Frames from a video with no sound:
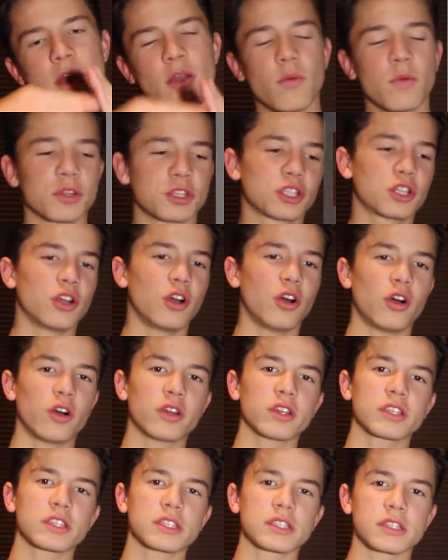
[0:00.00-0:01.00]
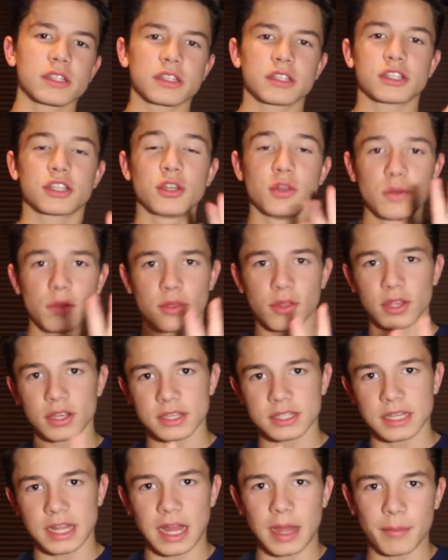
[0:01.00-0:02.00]
which caused two
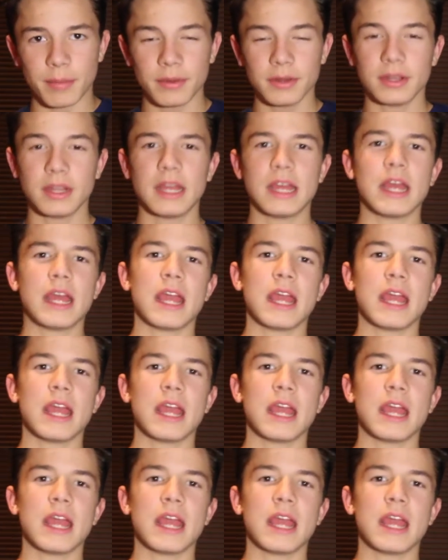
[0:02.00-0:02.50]
things to happen.